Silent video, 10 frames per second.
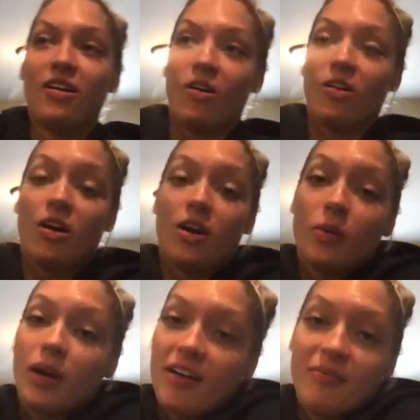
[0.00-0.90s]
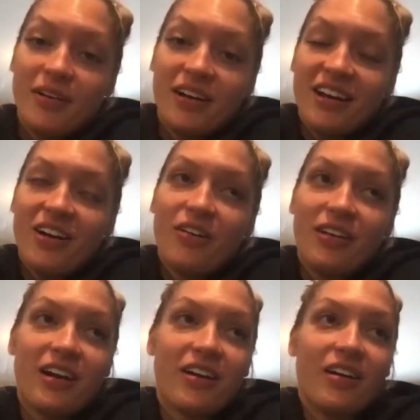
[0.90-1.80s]
all the hard work I've put in
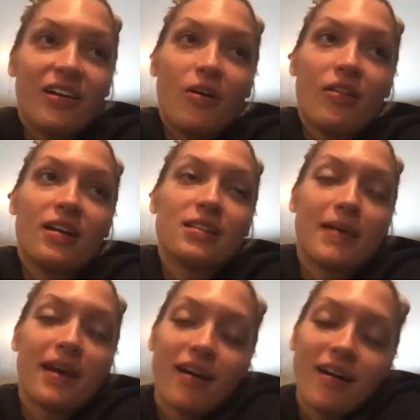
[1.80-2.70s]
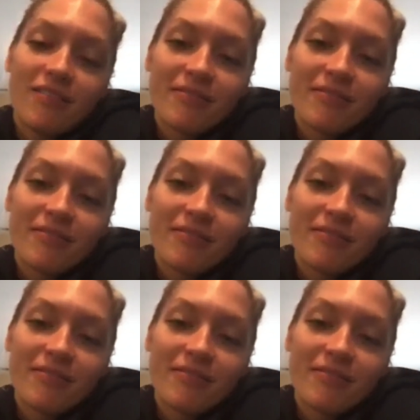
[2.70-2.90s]
all year and know that it's paying off.